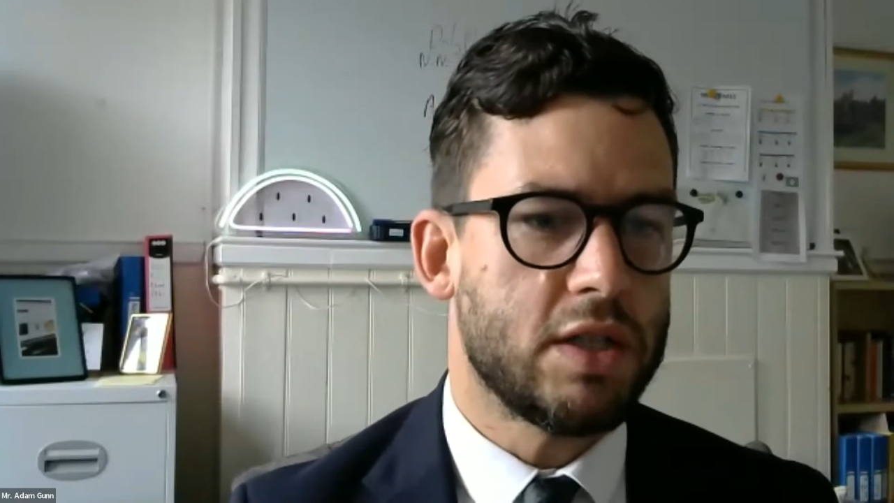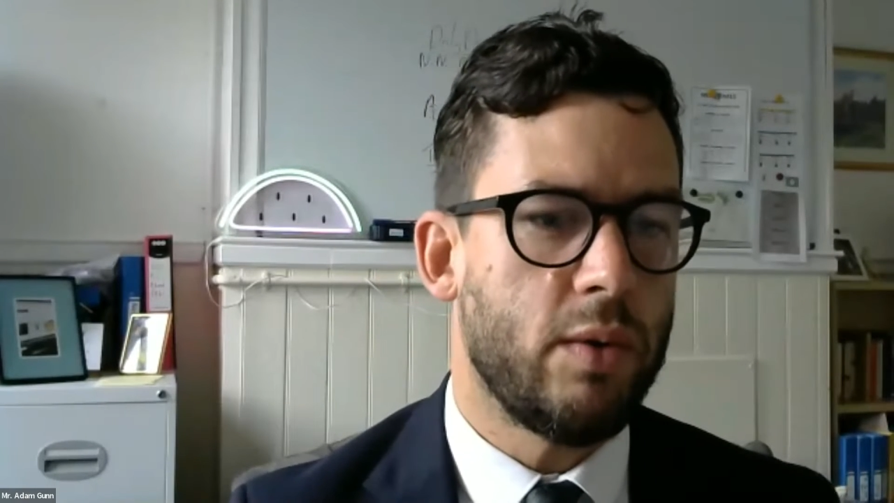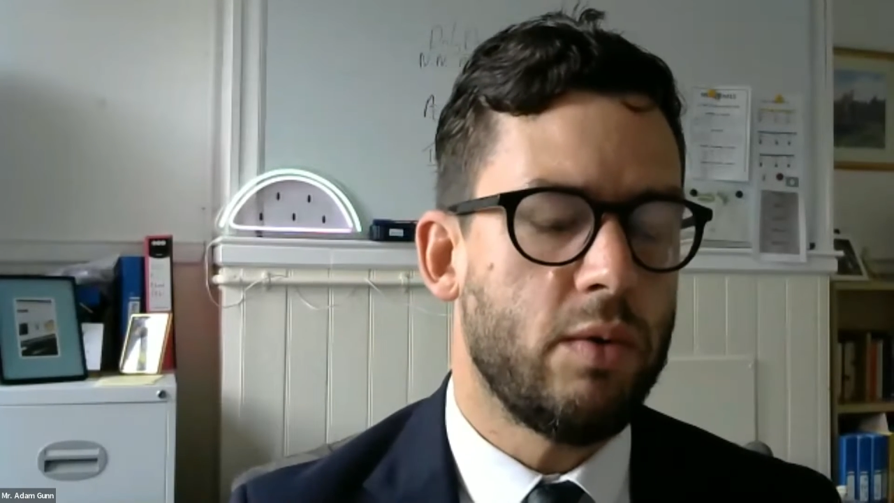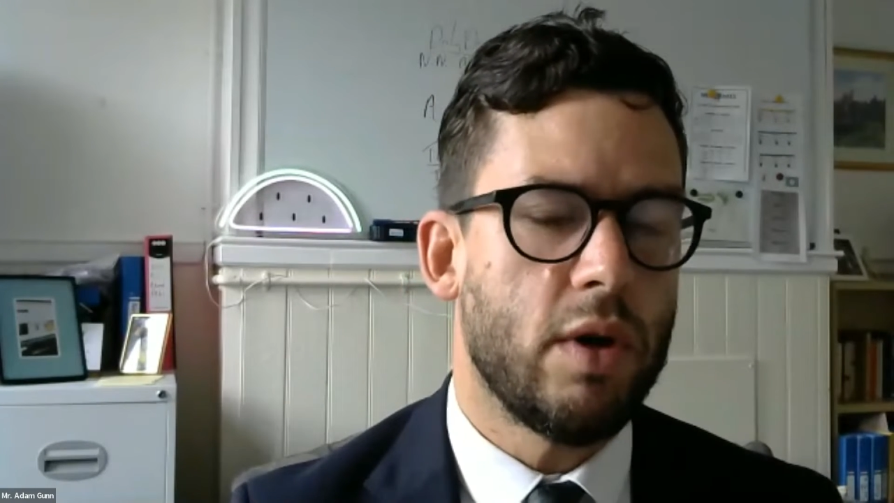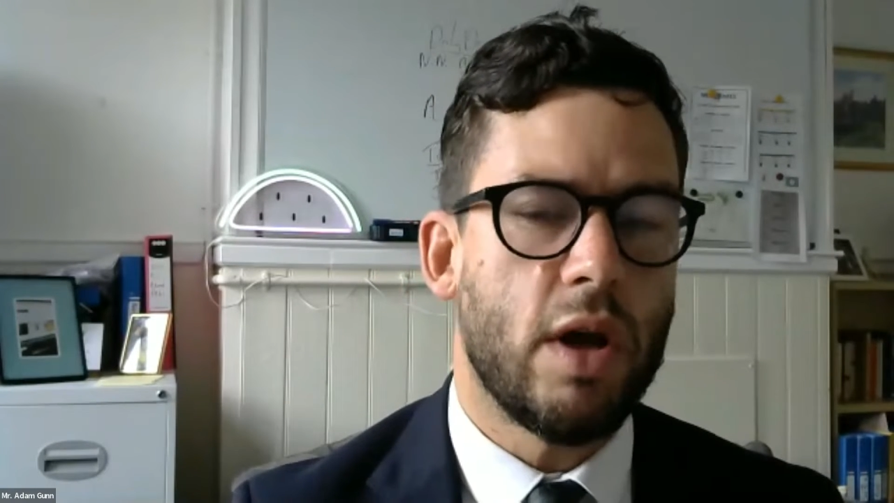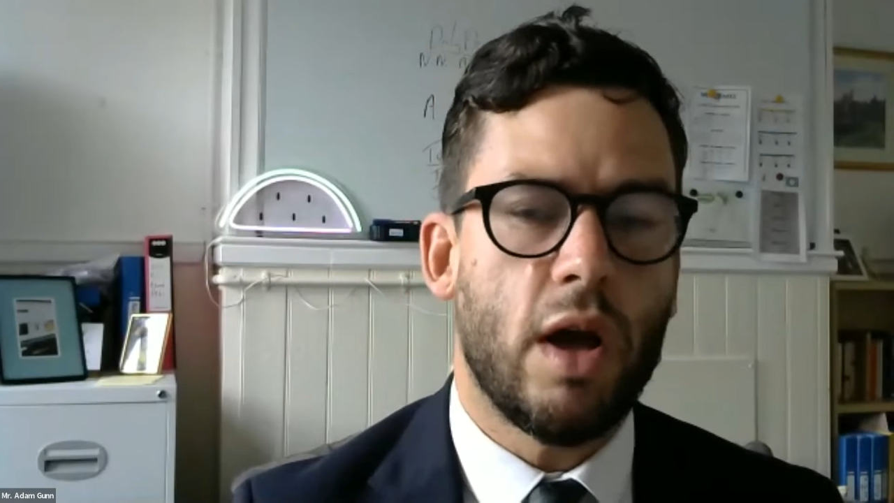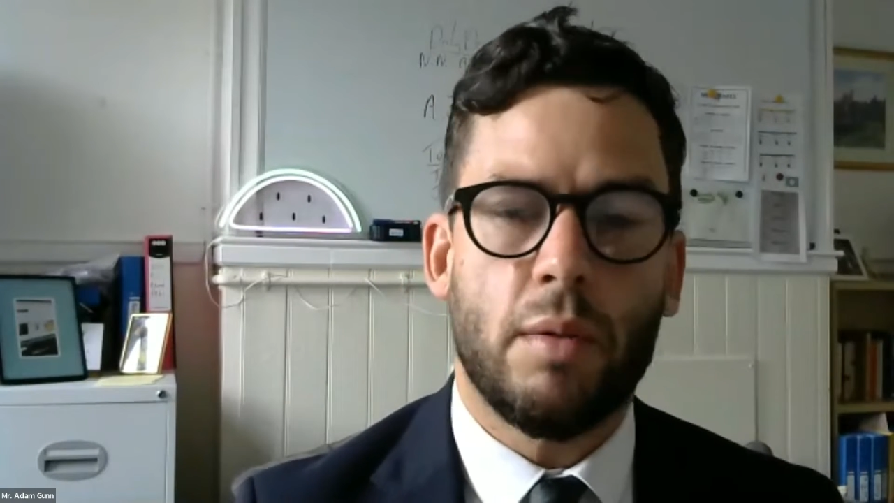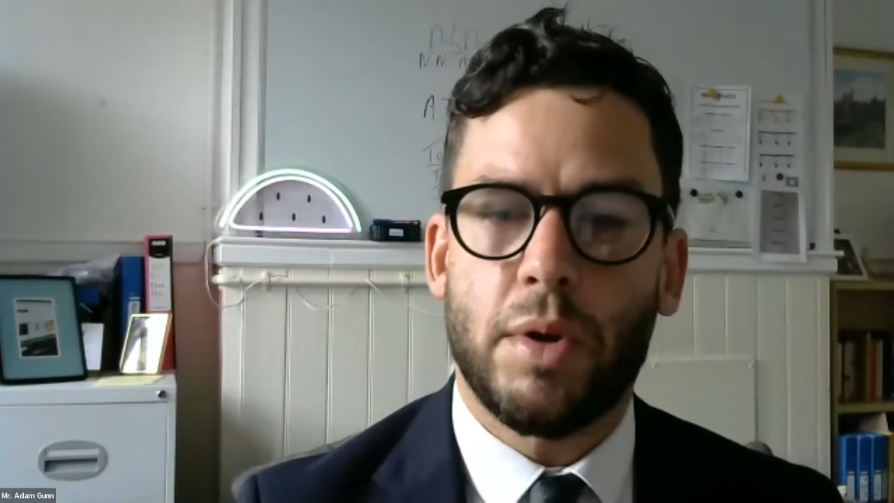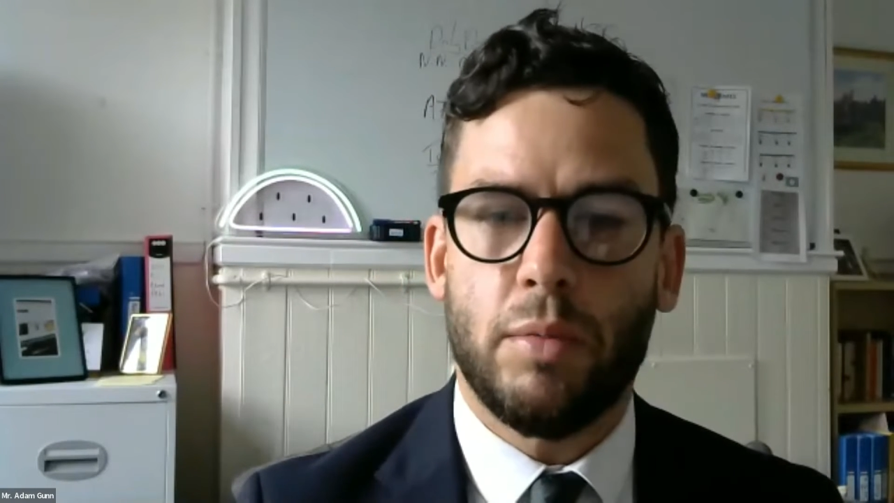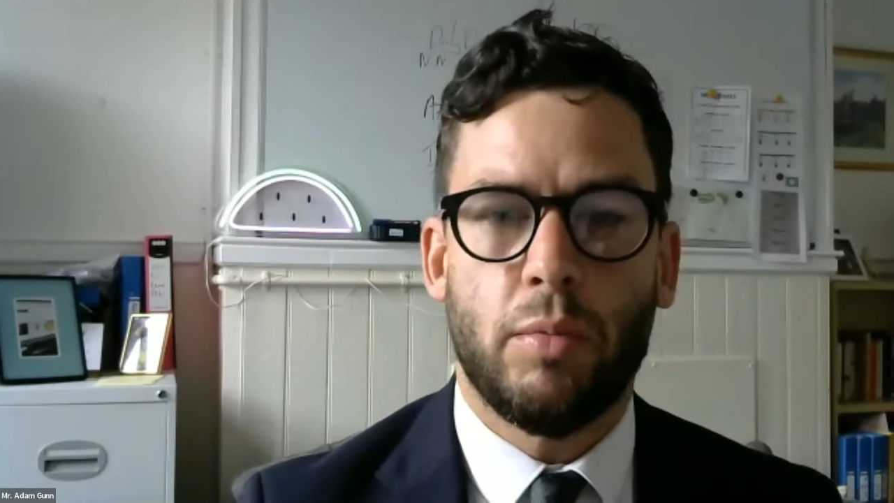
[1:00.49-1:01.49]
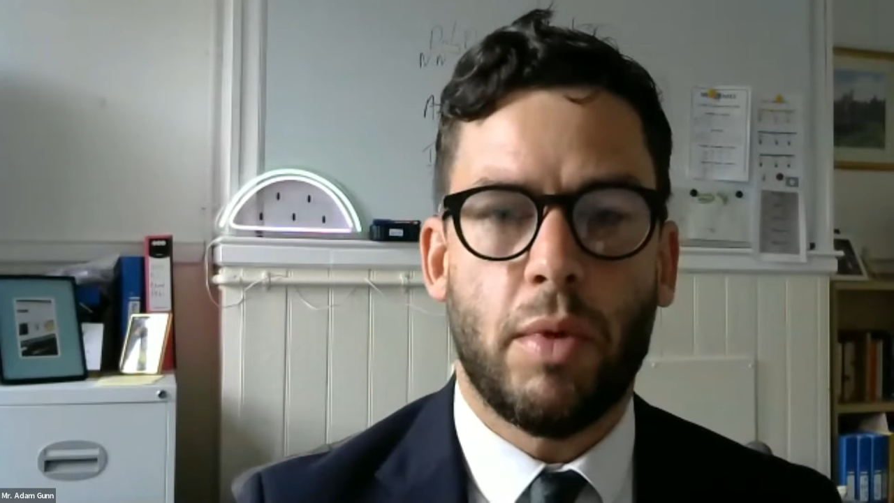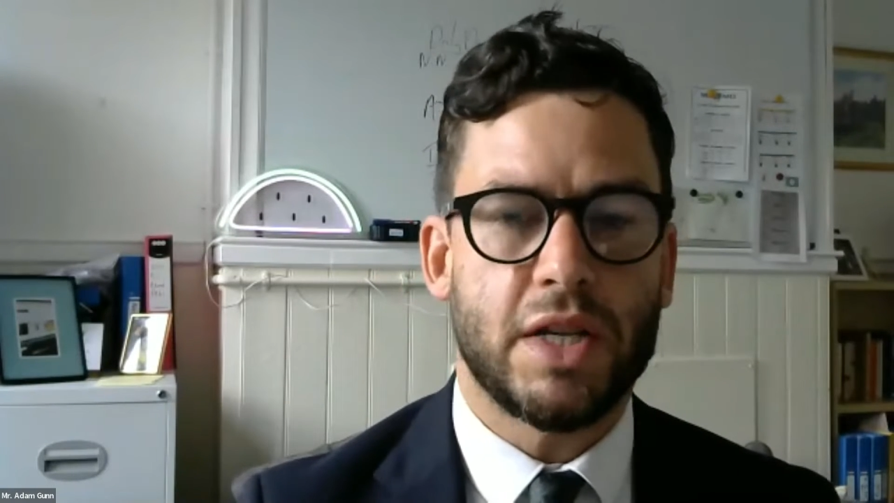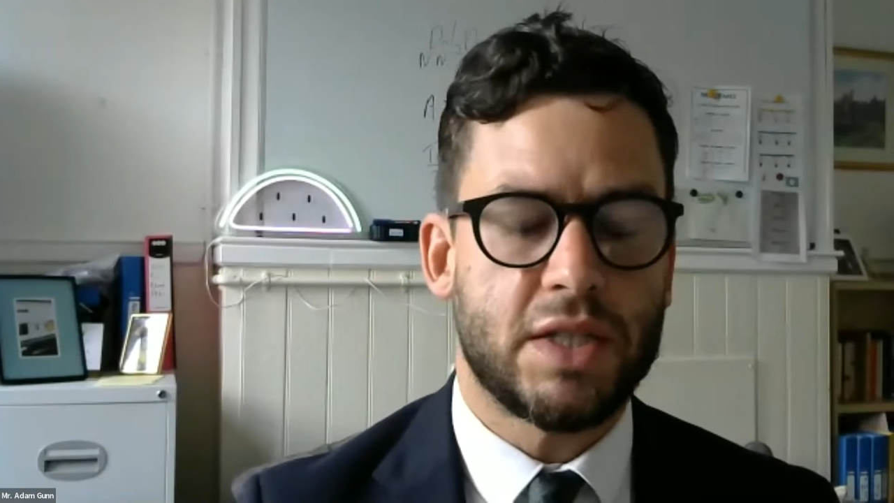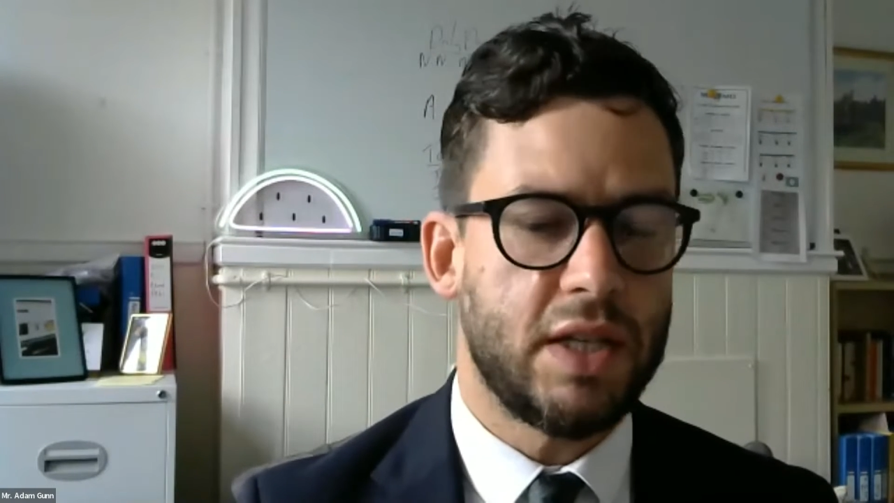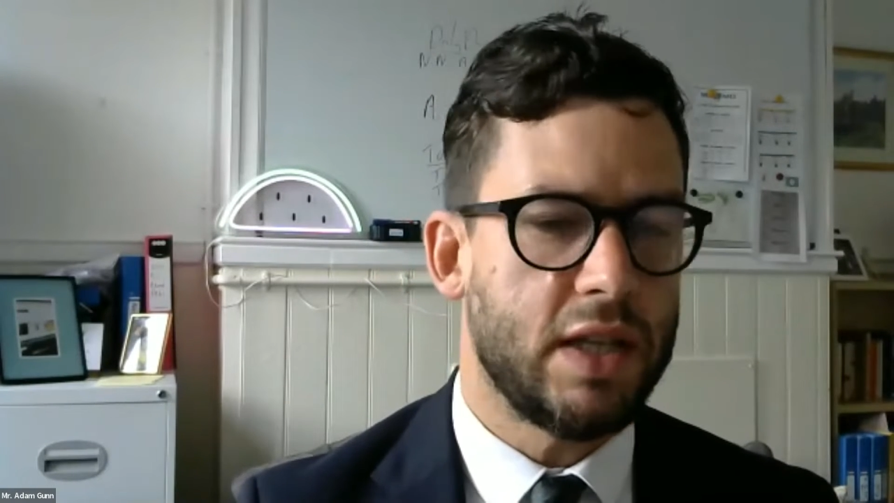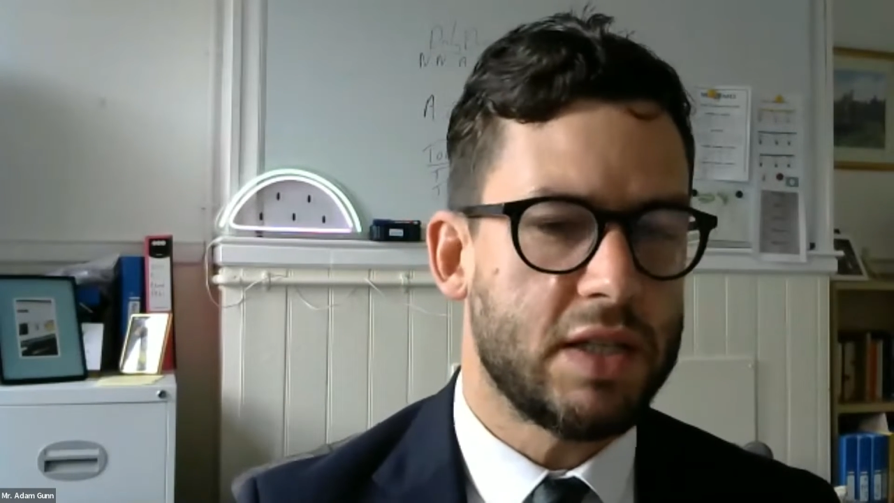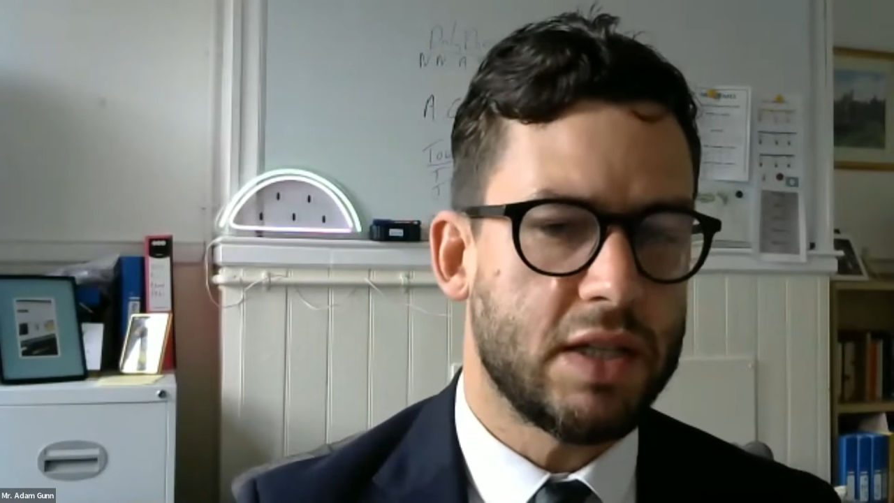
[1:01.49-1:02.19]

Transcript: So a pupil might sit